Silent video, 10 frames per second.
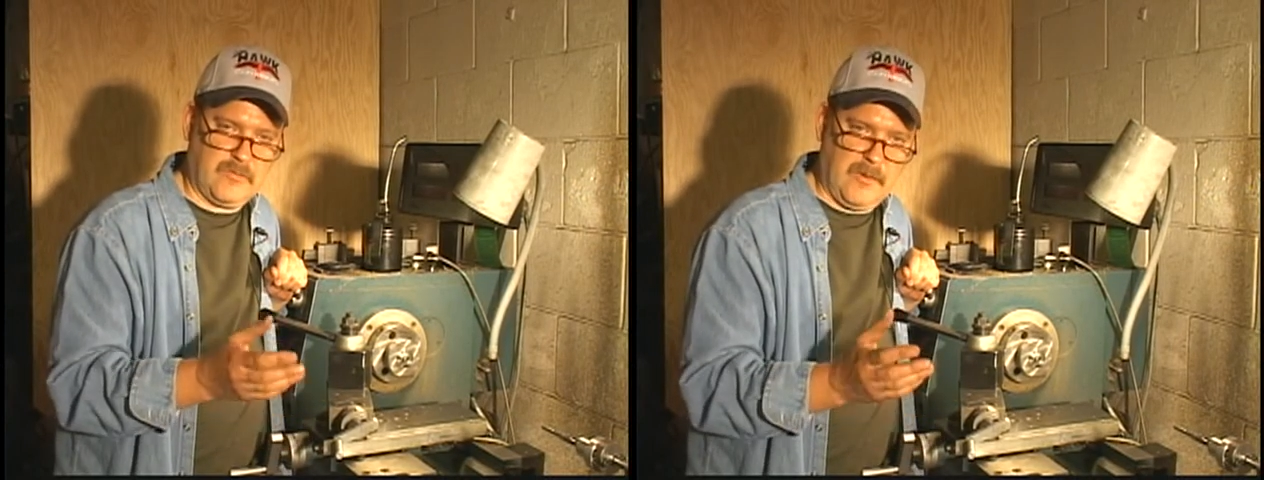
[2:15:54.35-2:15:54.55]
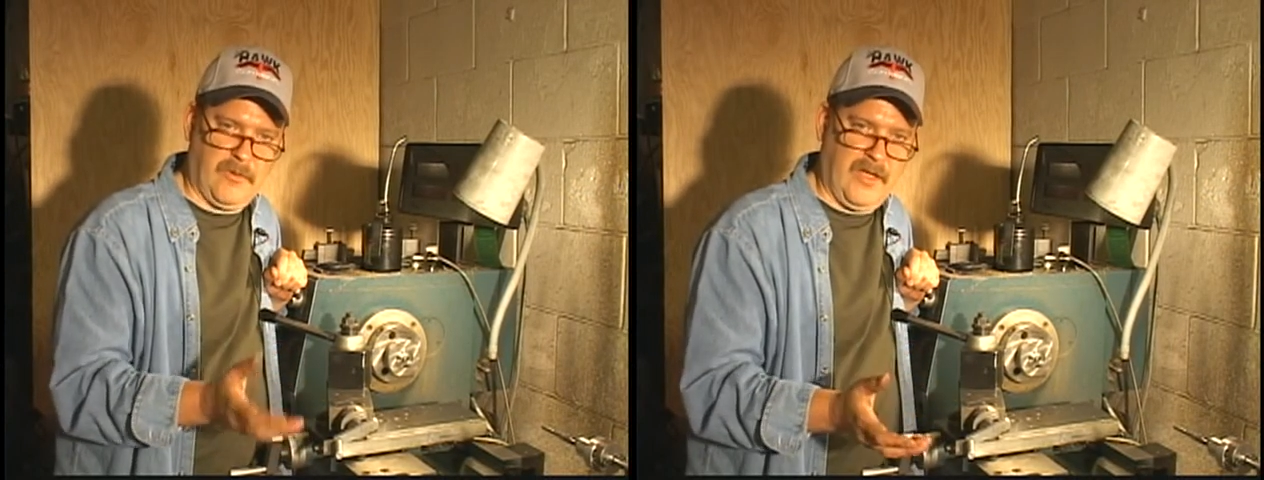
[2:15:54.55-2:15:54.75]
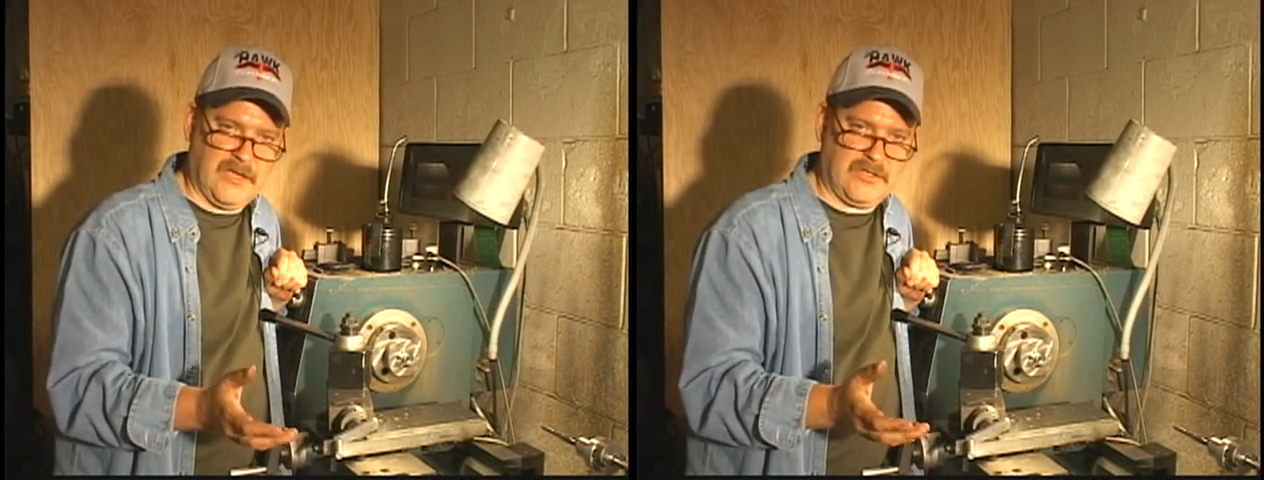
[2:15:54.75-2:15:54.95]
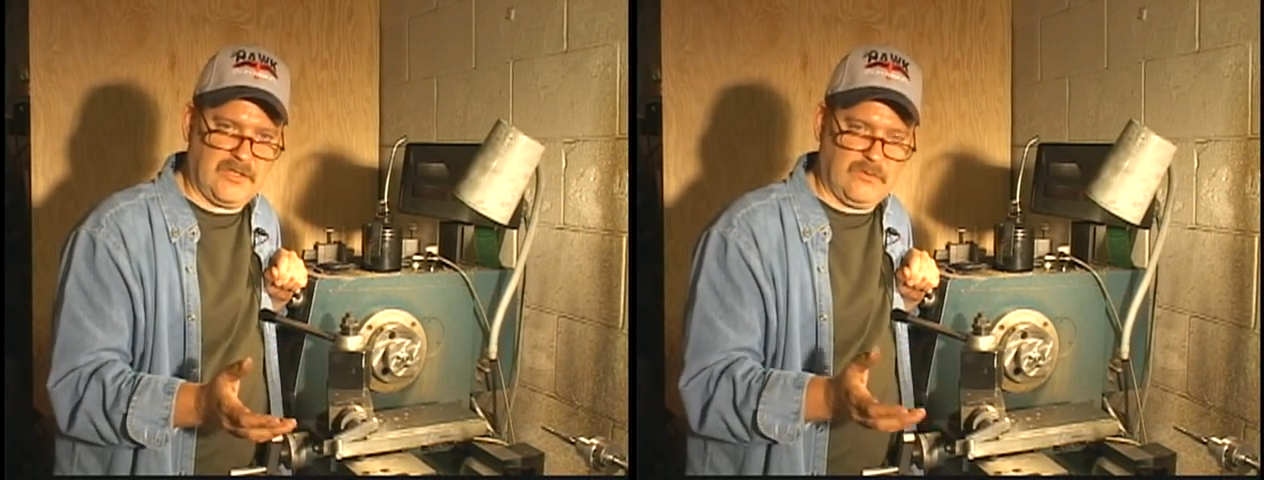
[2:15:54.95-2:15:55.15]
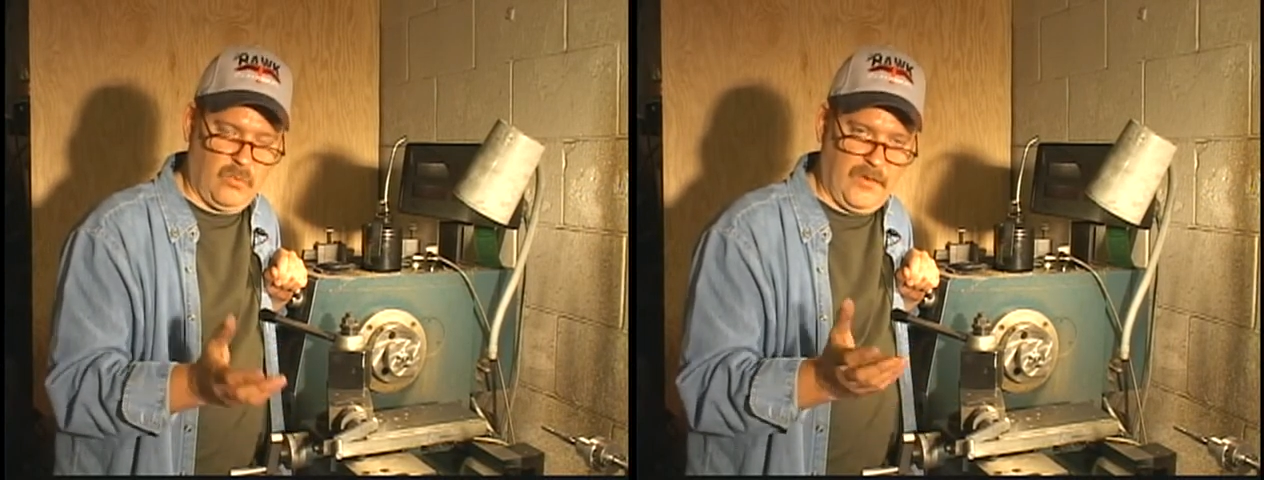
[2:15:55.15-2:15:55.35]
people
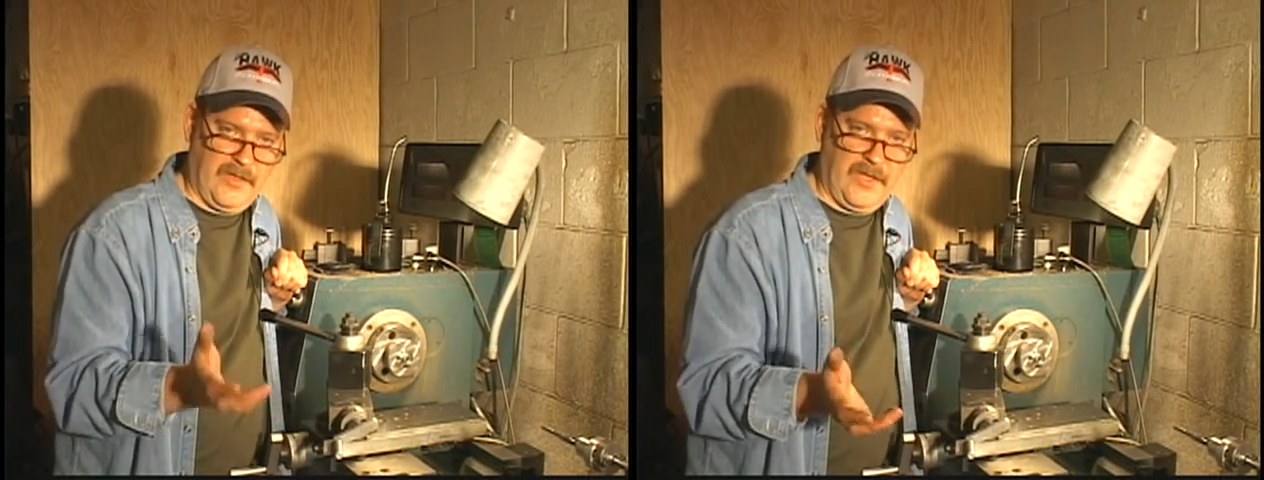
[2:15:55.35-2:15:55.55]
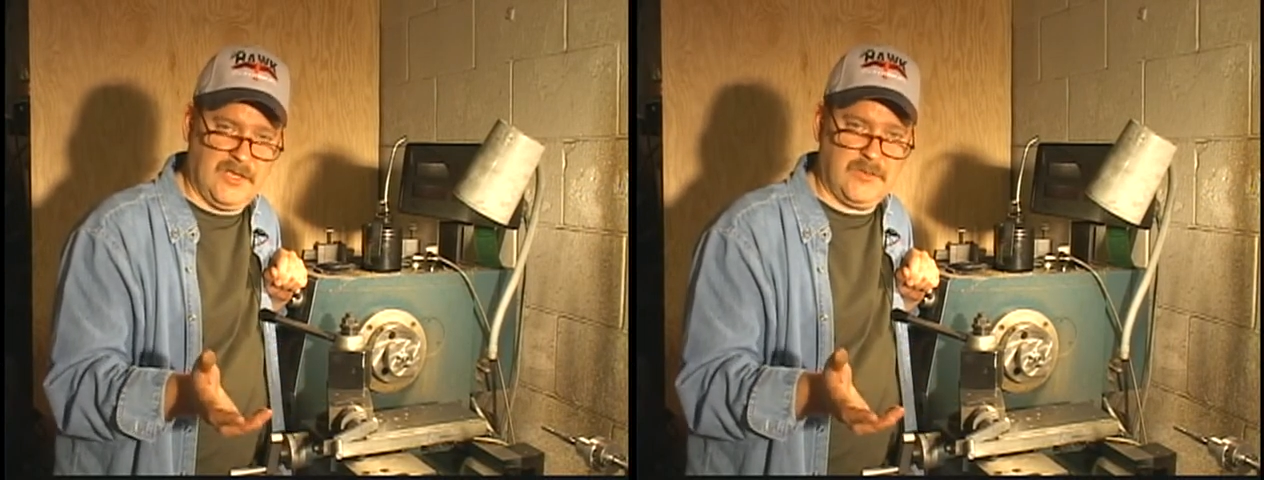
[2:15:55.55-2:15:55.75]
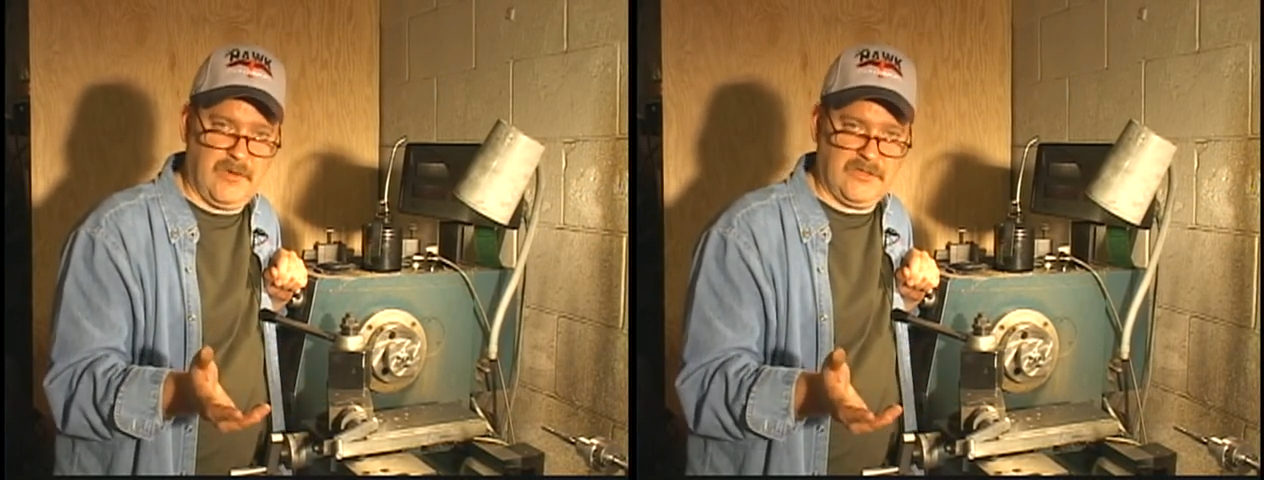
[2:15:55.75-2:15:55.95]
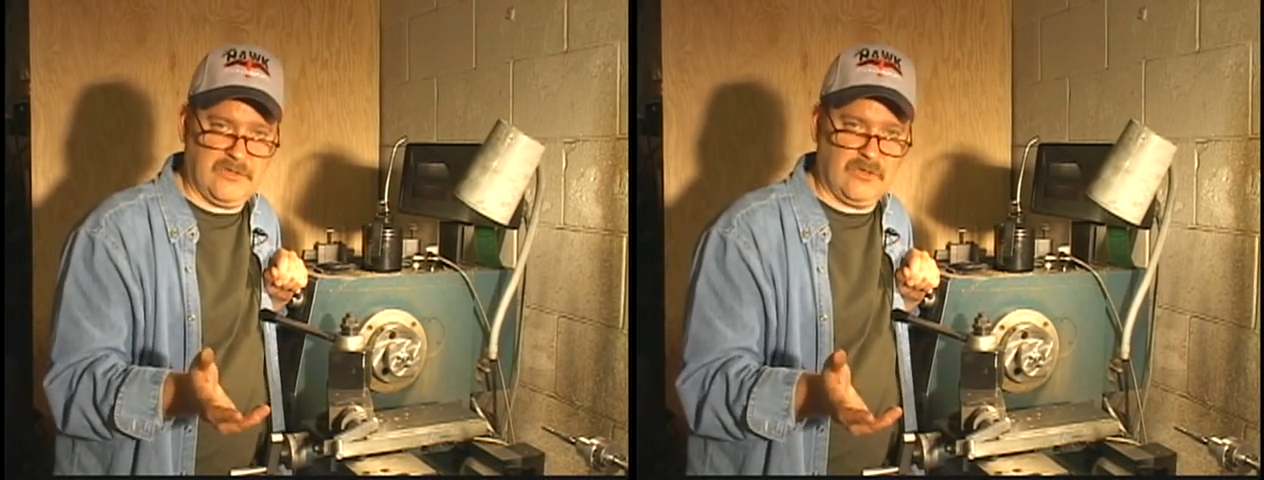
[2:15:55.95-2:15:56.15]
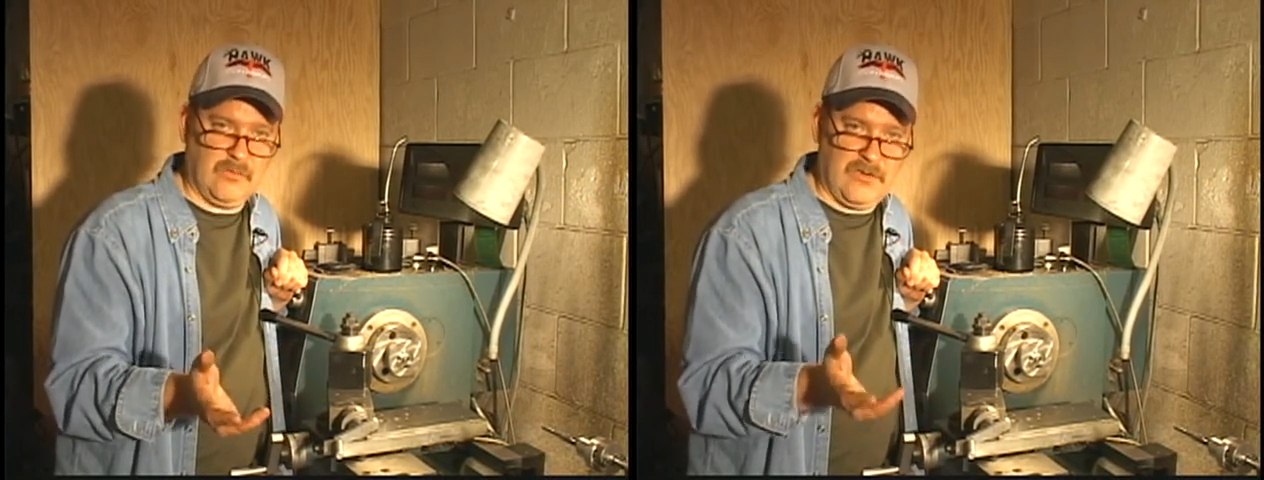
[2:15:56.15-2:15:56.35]
ask what the headspace
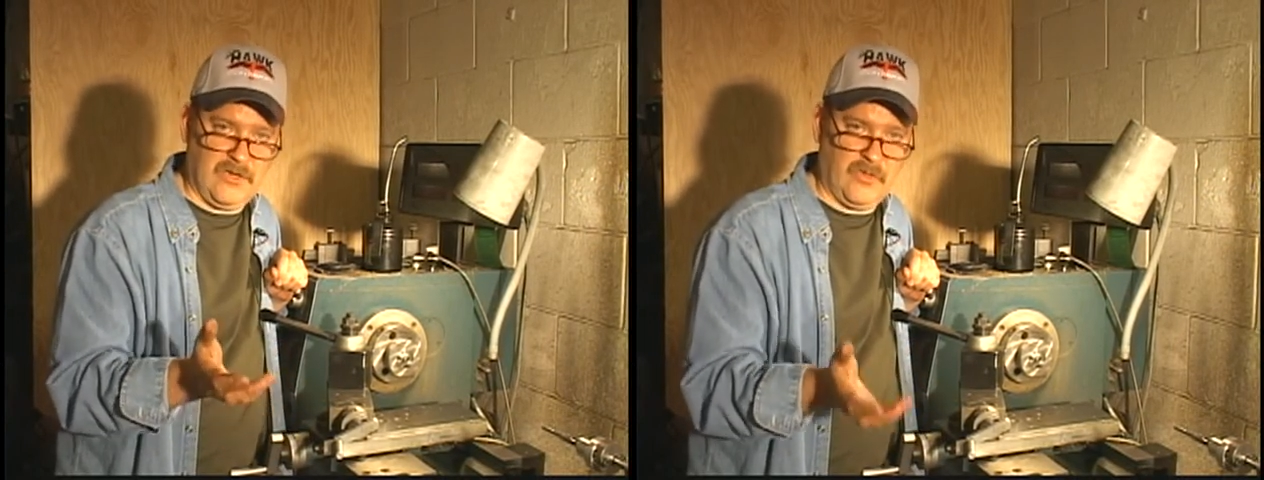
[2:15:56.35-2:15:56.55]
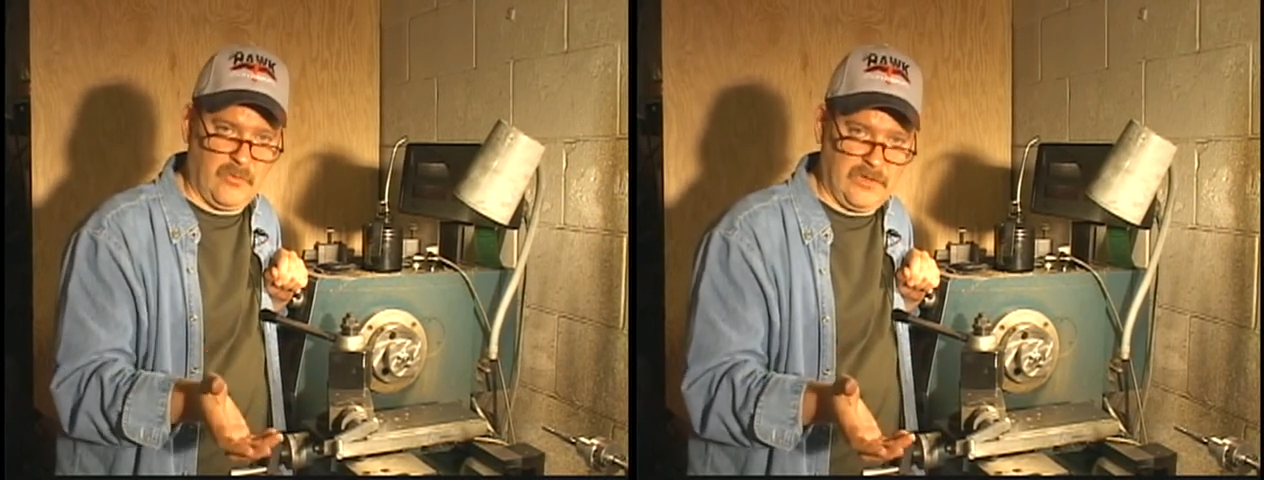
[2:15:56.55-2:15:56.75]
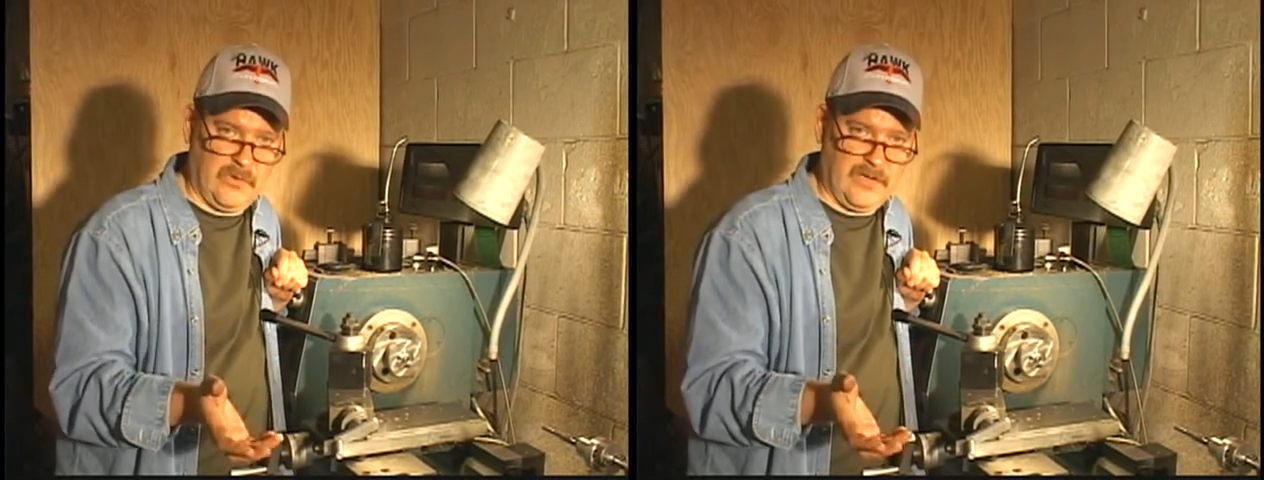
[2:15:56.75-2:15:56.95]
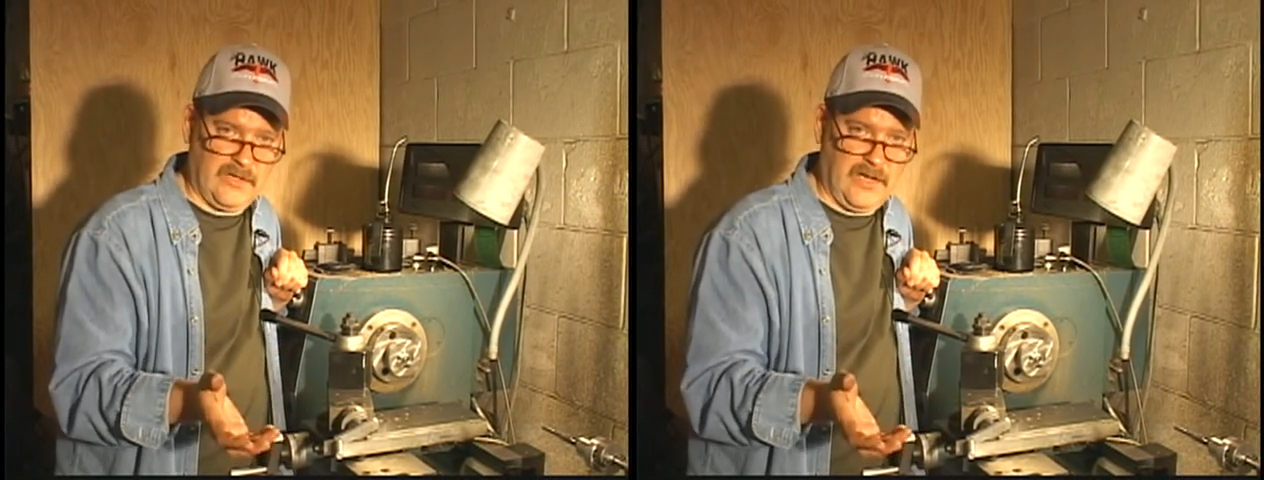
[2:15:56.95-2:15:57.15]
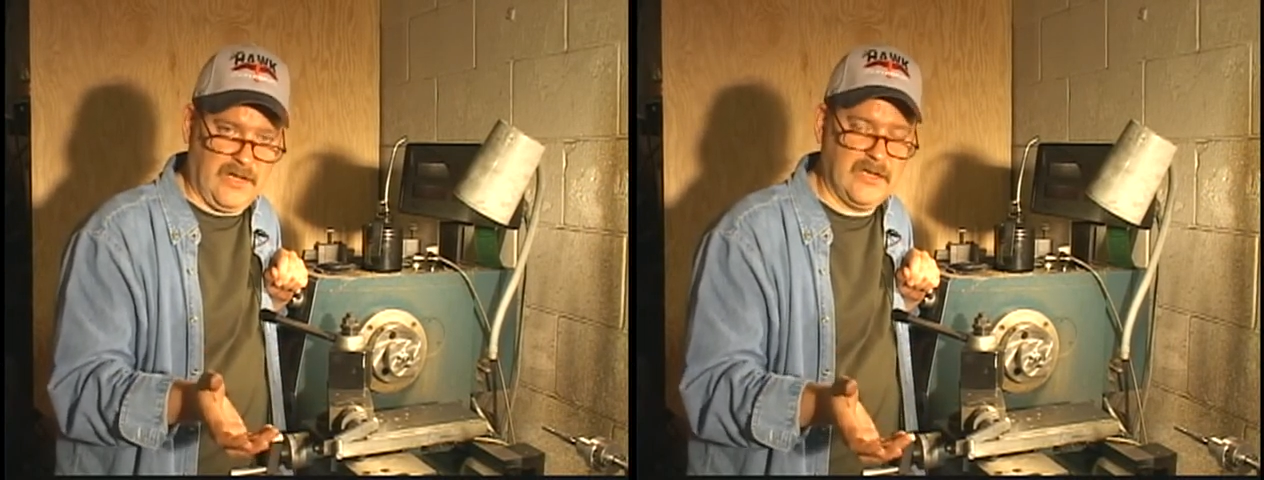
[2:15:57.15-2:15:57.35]
is going to be on the
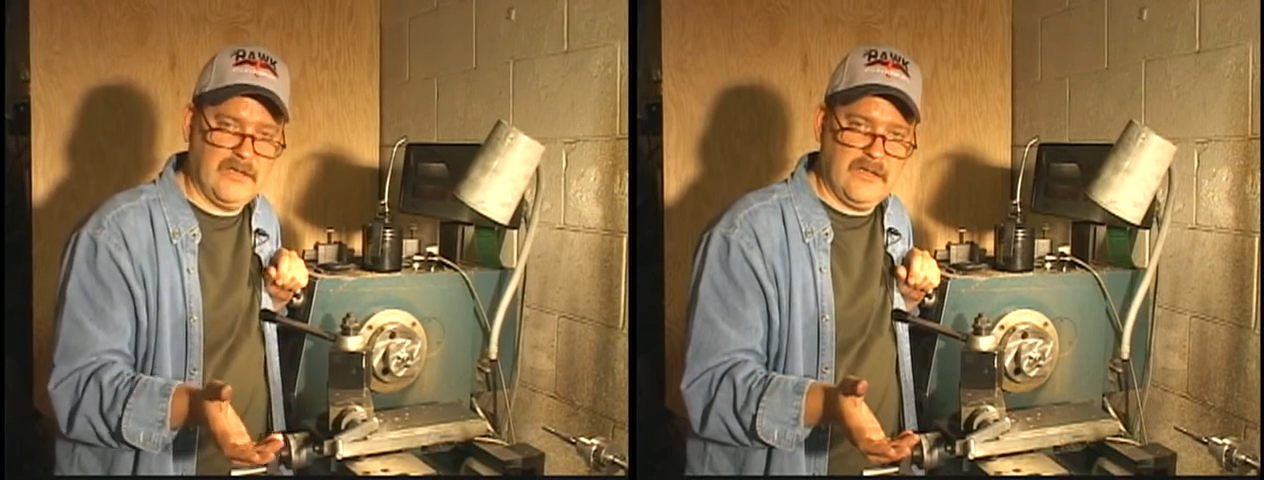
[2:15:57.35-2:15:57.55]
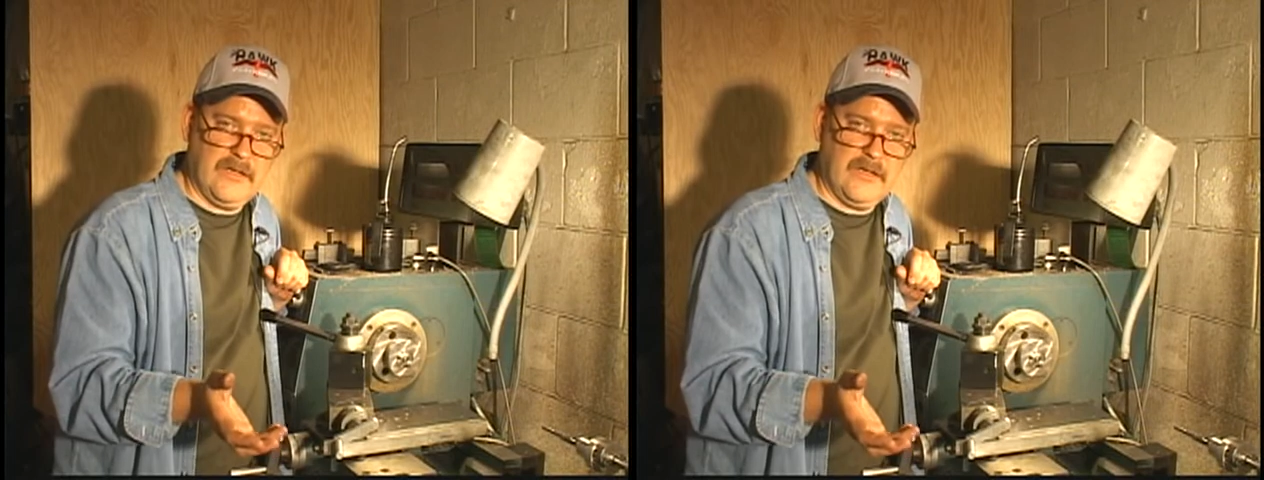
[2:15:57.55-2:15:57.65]
reloading die.